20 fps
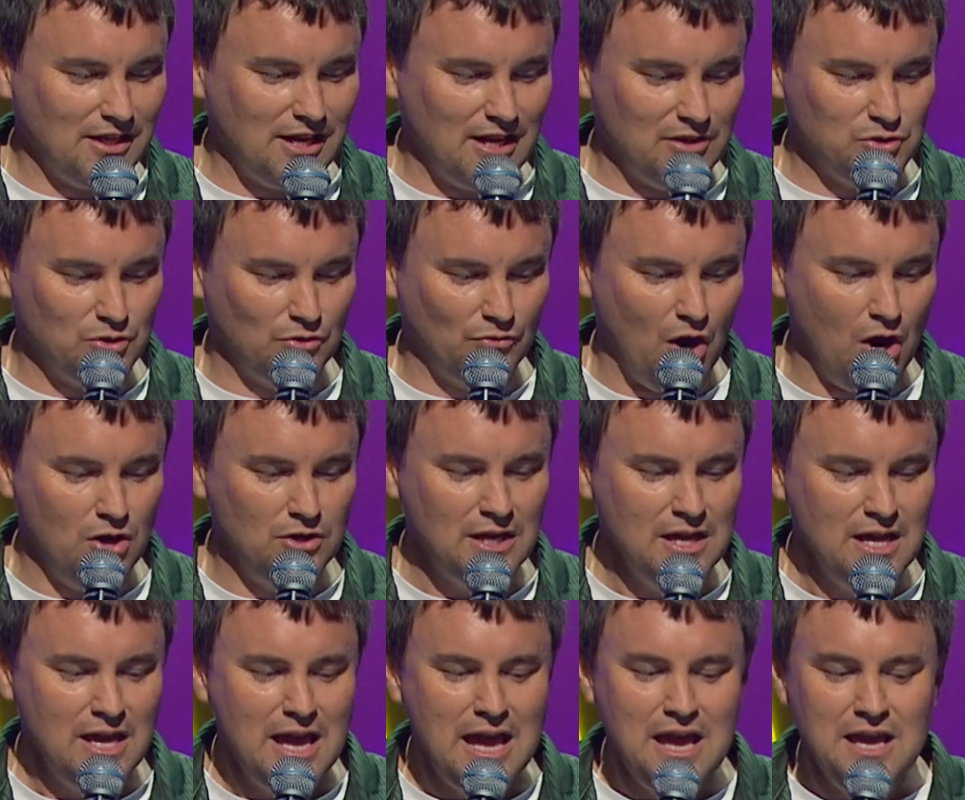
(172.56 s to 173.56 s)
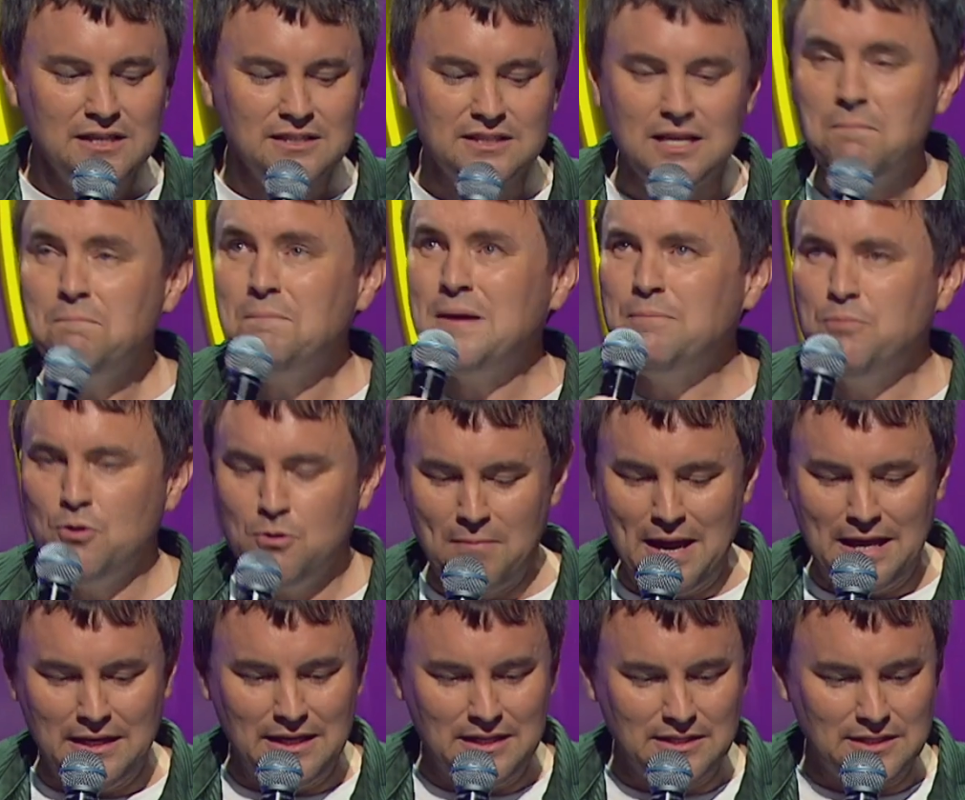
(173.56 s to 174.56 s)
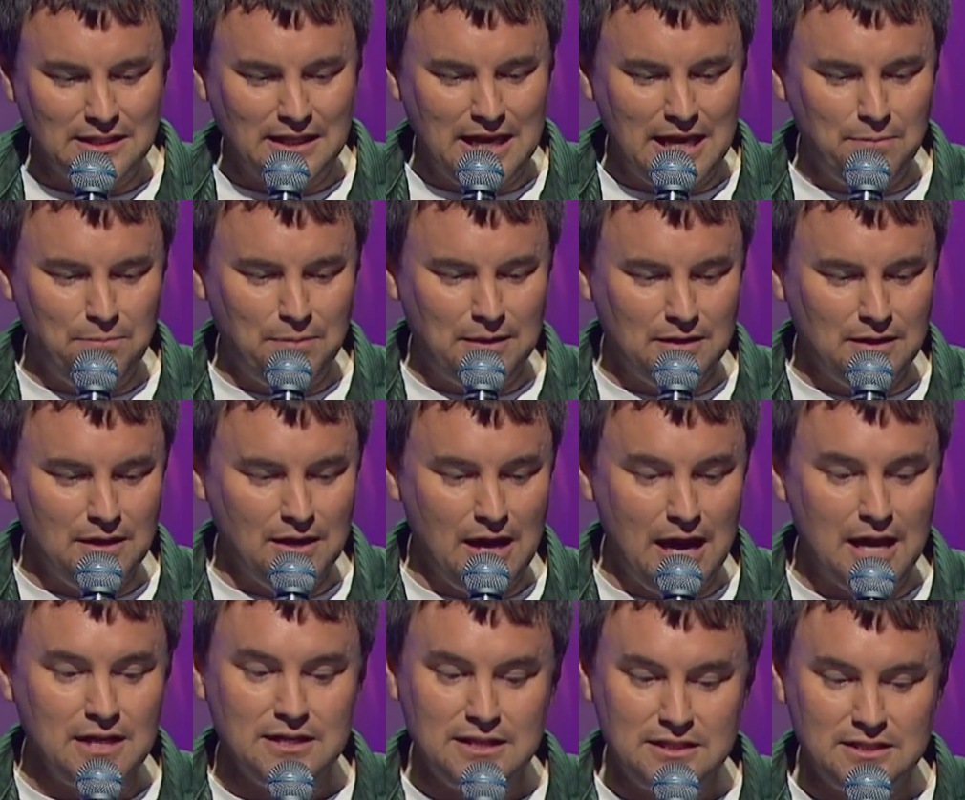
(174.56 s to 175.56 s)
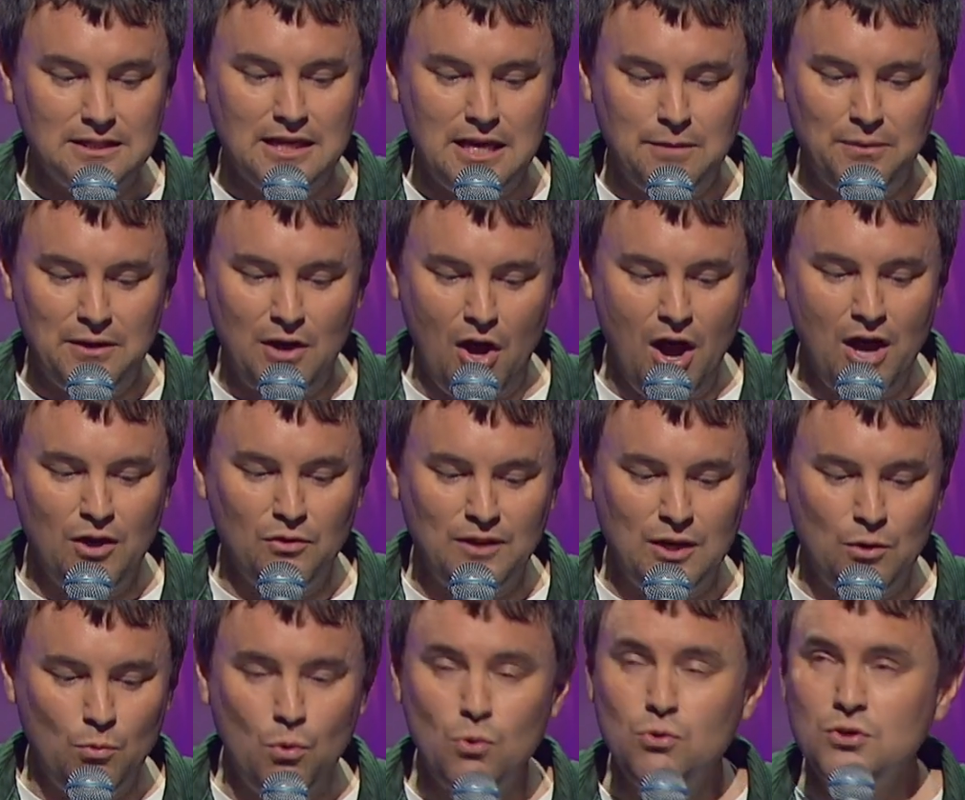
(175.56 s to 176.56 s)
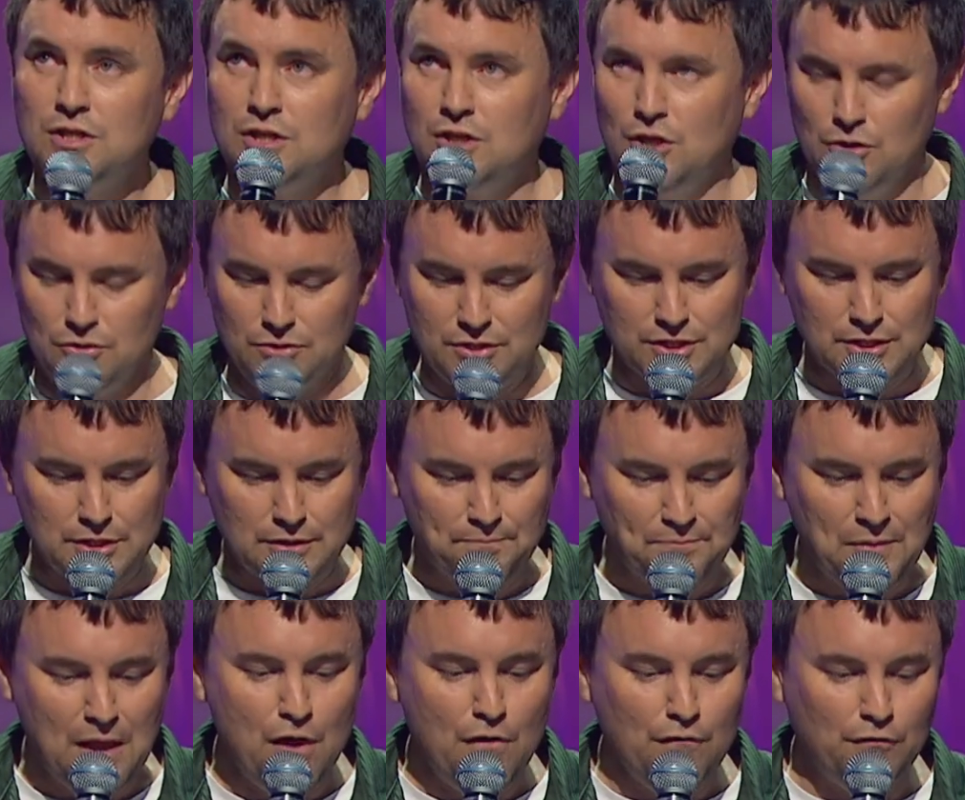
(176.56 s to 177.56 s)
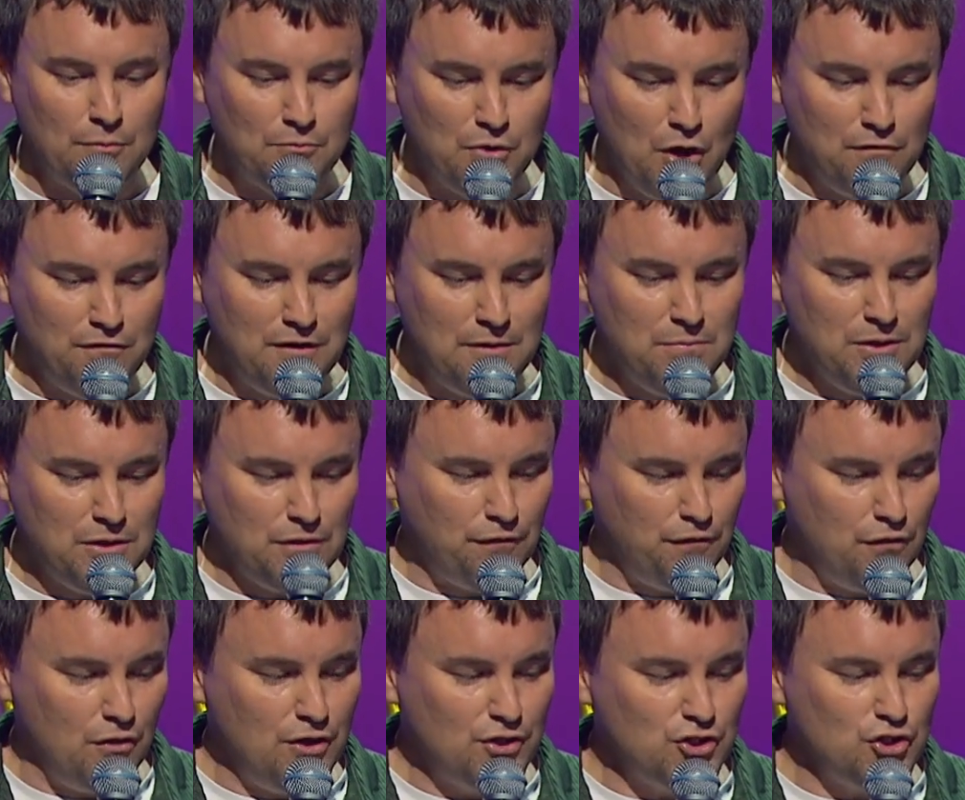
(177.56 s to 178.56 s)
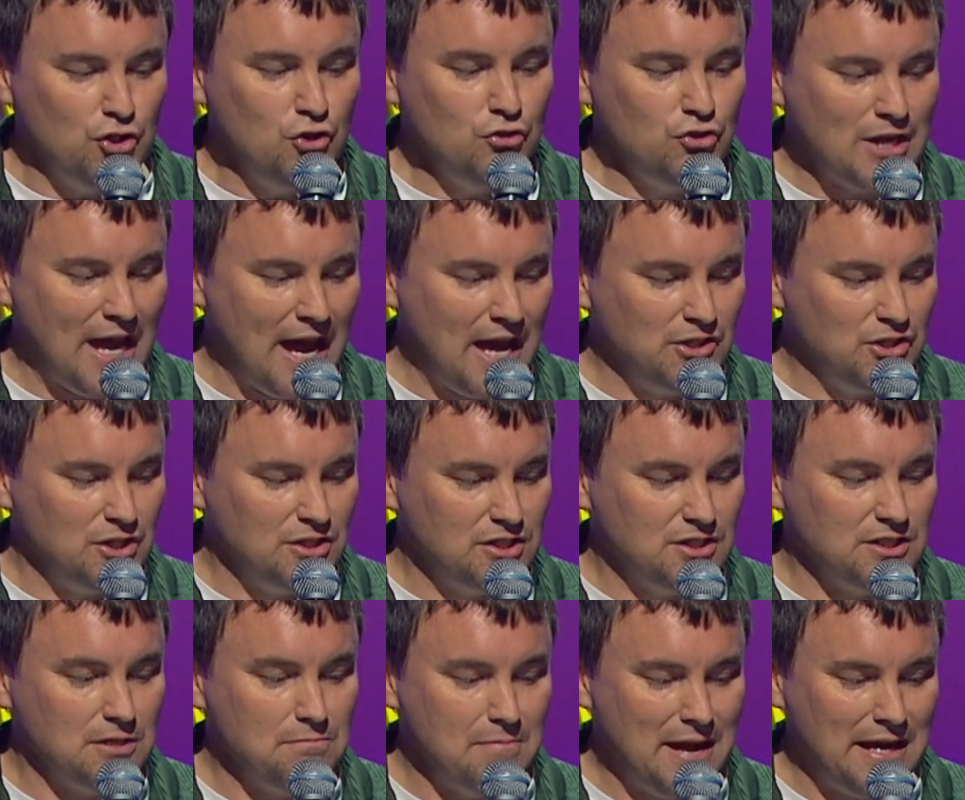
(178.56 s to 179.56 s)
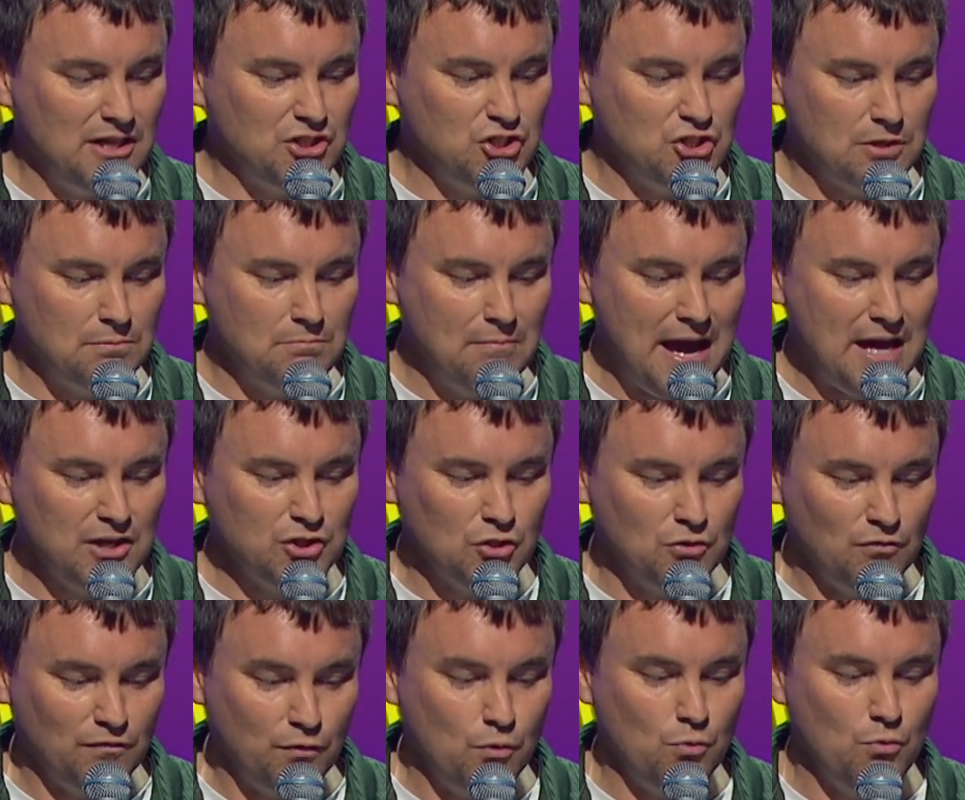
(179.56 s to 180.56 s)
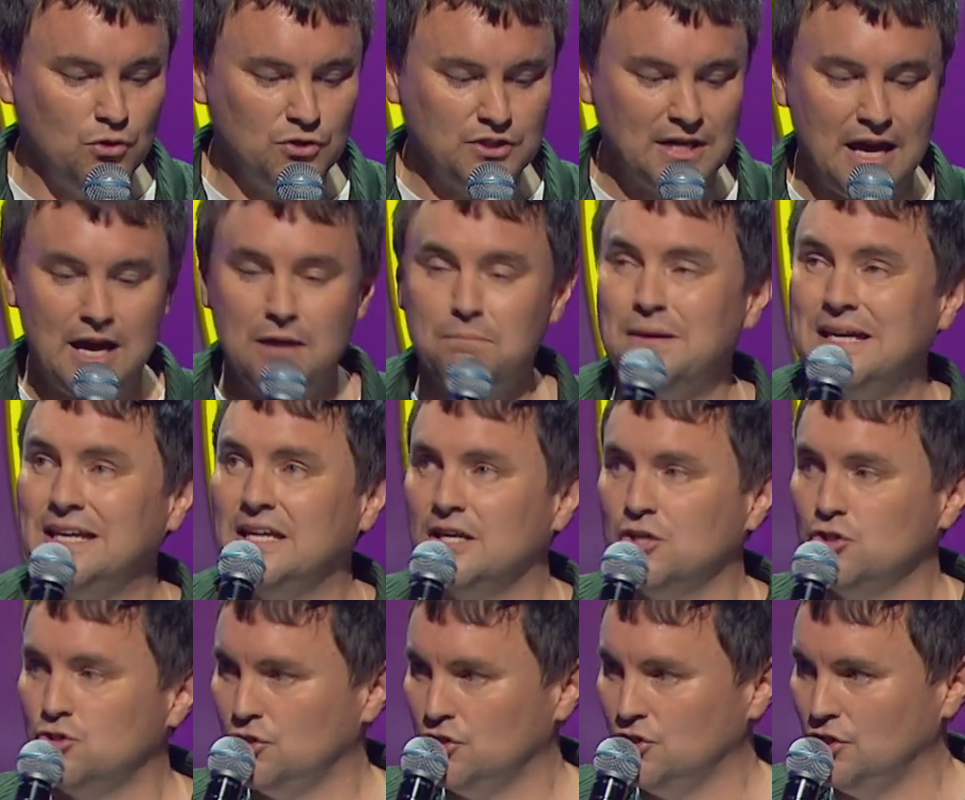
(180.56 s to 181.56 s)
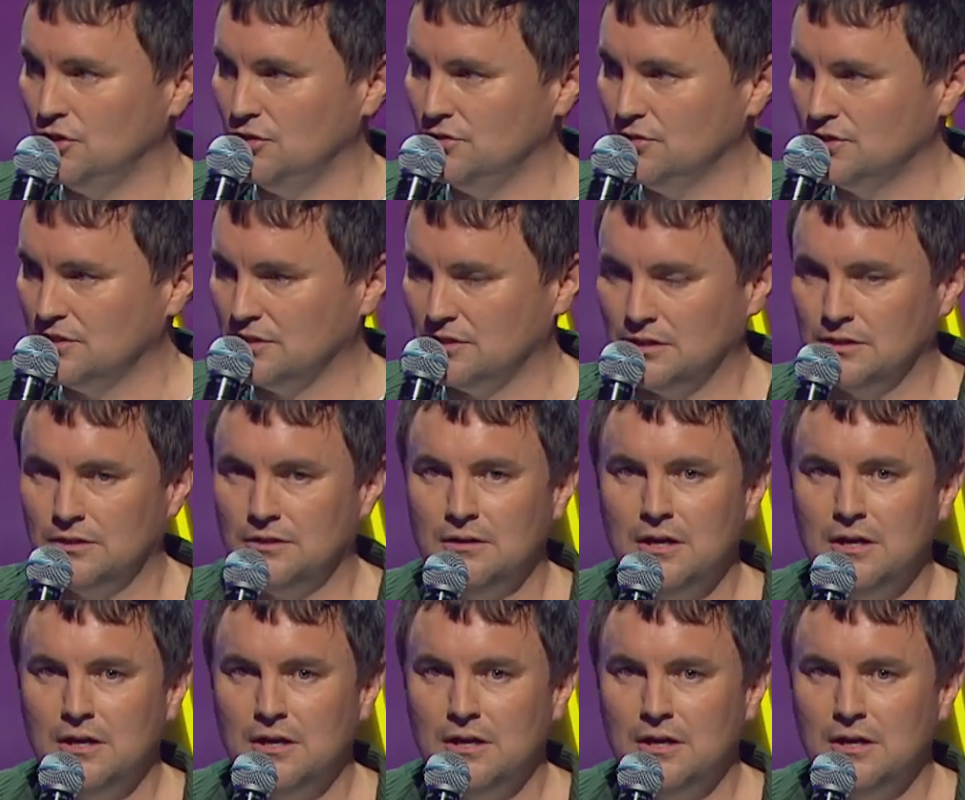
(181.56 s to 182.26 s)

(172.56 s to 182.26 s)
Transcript: Council wrote, "Some people may need to keep an eye on their water use. From November the 1st, new charges to manage demand for water are being introduced."